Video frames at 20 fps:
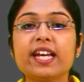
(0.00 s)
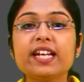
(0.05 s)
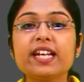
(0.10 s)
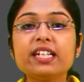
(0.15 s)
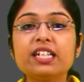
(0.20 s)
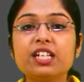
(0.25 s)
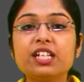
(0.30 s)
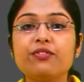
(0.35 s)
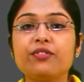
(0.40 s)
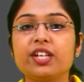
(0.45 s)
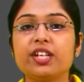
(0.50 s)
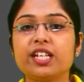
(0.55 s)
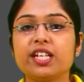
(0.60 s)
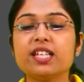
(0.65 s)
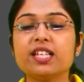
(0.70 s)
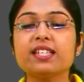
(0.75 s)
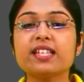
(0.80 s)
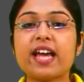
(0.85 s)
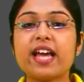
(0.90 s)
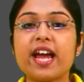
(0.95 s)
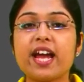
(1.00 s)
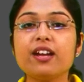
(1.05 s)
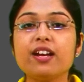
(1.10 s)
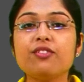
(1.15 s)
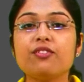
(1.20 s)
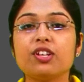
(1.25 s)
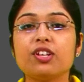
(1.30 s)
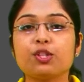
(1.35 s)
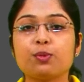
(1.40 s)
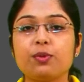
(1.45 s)
inconvenience
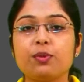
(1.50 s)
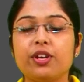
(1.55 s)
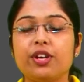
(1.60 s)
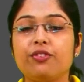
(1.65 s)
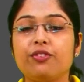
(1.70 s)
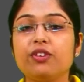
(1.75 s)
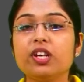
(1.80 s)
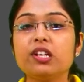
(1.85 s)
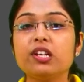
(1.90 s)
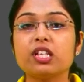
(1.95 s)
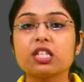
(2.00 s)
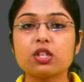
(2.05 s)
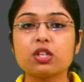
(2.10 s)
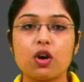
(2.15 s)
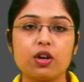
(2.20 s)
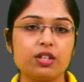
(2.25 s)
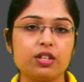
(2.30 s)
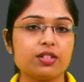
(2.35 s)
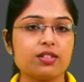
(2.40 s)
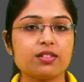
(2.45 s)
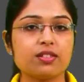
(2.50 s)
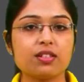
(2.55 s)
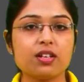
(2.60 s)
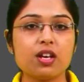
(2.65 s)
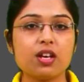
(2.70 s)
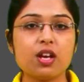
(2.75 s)
and respiratory disorders.